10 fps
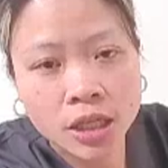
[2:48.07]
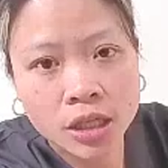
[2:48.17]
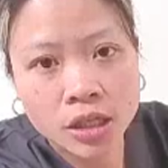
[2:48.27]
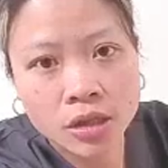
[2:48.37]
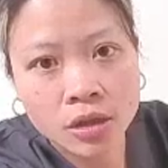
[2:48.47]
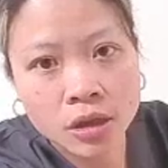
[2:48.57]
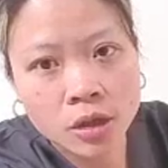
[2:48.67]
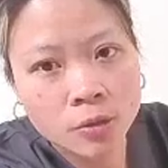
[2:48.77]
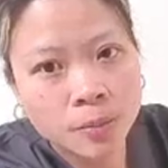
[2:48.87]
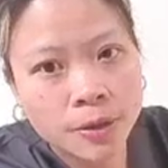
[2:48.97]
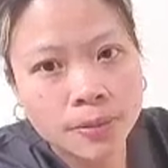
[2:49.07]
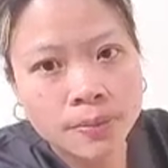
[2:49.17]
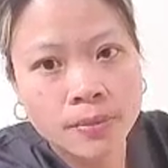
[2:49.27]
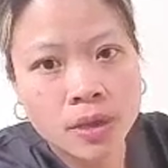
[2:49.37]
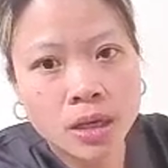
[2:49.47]
earlobe,
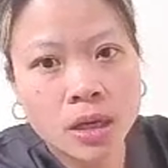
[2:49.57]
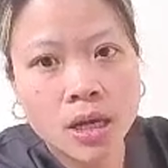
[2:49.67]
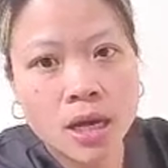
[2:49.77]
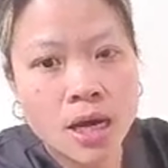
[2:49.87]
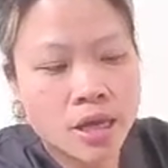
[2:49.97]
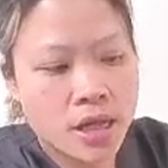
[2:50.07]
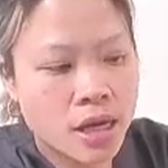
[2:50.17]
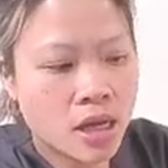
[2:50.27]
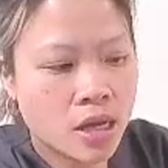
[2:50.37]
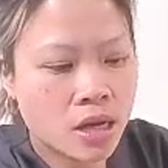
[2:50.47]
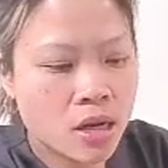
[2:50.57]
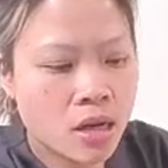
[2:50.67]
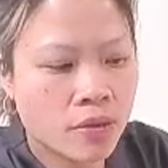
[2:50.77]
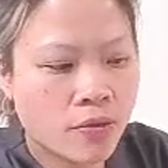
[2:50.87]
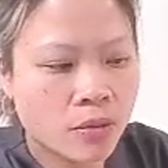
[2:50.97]
and
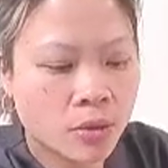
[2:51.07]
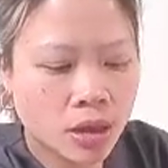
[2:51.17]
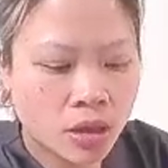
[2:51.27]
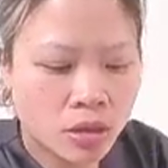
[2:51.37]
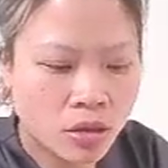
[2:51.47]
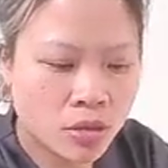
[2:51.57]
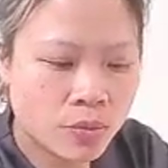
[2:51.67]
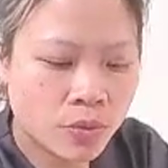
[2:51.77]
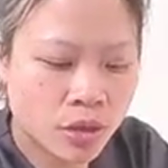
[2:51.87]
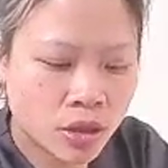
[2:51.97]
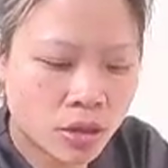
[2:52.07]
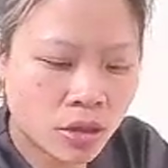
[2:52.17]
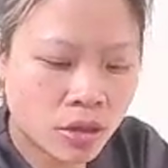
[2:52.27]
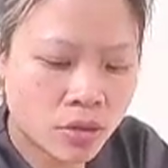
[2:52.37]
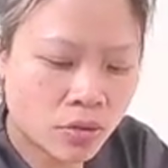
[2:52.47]
then from the earlobe, we're going to
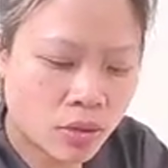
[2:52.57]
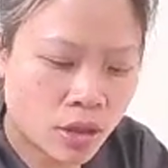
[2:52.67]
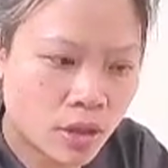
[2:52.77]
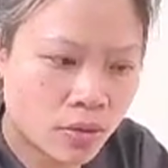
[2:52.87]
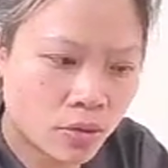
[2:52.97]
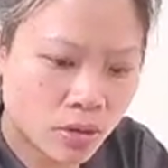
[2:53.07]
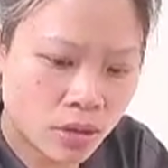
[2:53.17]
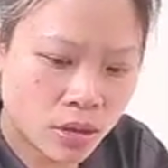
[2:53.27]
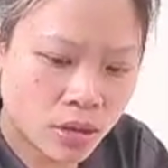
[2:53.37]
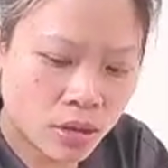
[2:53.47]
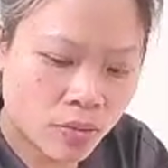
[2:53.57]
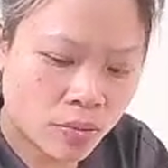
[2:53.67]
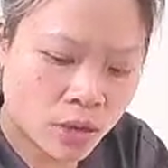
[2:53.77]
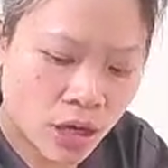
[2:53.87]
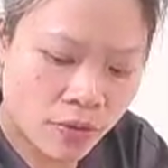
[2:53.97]
go down to the
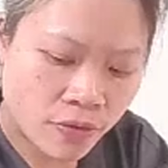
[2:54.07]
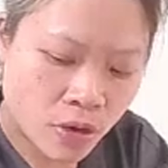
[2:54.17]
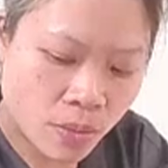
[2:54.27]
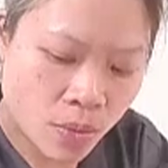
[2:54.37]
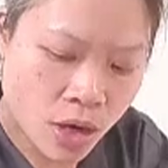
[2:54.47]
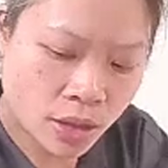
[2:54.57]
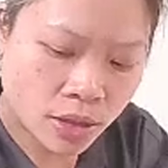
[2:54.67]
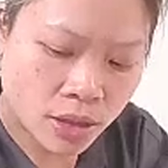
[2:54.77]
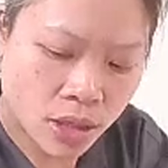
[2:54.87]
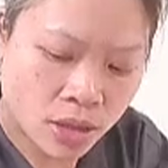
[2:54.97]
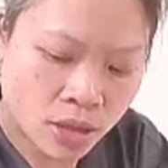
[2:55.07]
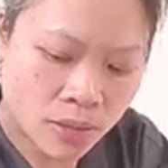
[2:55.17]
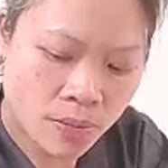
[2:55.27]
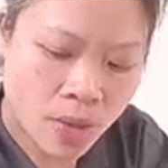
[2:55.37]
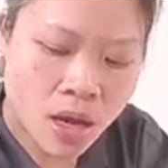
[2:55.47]
xiphoid process.
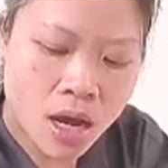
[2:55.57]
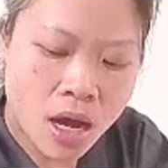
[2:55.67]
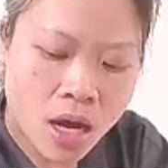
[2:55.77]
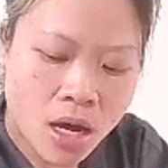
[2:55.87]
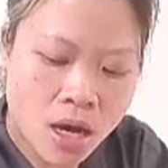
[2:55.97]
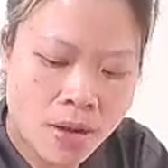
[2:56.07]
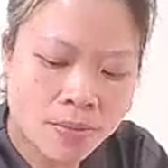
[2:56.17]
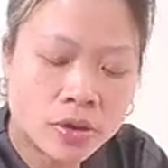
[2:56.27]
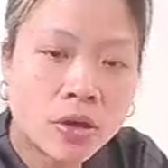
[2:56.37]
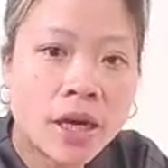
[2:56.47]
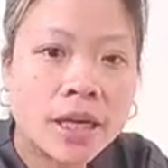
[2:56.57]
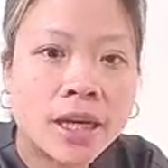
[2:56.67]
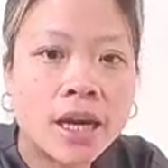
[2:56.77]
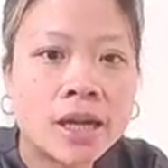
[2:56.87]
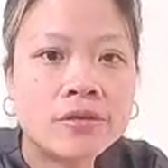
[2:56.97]
So I
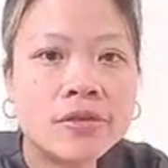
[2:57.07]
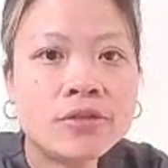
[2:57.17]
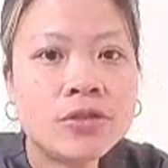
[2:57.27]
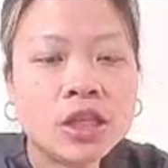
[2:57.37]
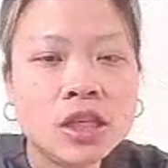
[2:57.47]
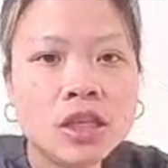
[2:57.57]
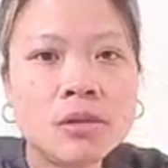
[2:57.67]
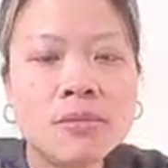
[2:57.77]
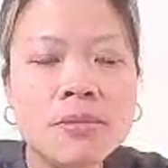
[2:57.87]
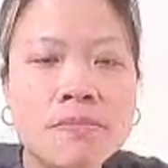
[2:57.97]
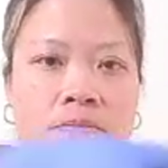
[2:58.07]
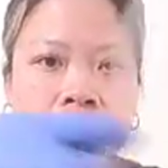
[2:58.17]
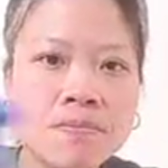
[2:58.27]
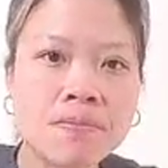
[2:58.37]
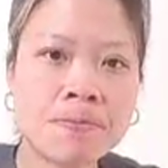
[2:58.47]
get 50
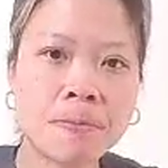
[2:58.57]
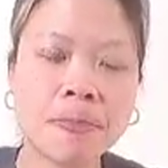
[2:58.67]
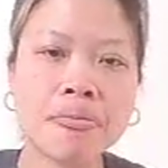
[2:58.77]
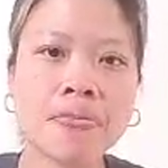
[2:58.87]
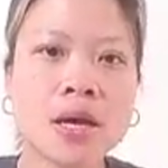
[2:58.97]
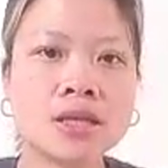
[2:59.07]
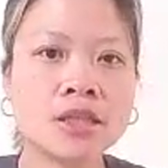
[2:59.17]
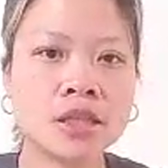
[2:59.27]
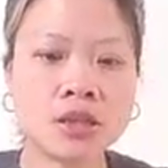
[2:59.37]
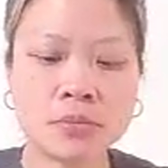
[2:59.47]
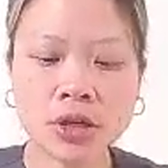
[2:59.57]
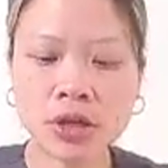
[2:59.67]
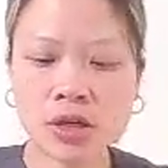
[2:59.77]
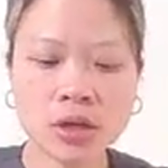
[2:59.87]
centimeter.